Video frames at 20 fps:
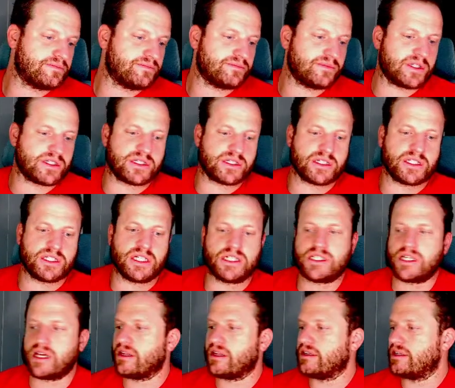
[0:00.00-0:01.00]
This is a
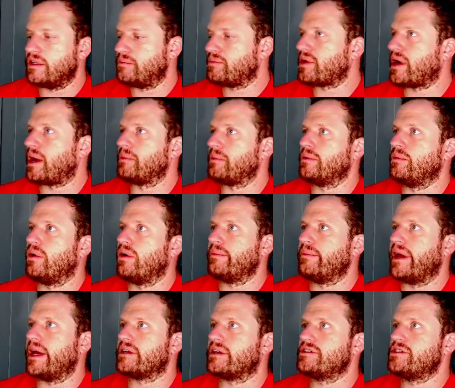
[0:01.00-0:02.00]
detail that probably won't
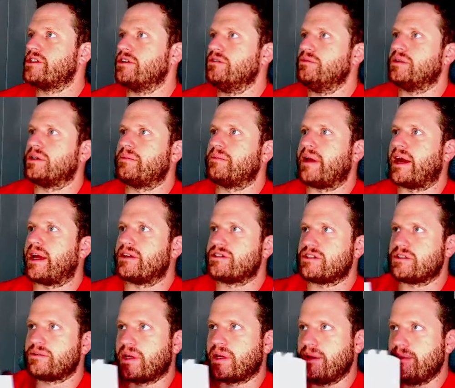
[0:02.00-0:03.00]
matter to you, but it matters
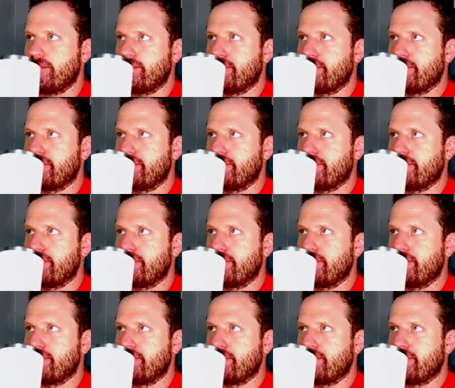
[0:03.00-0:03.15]
to me.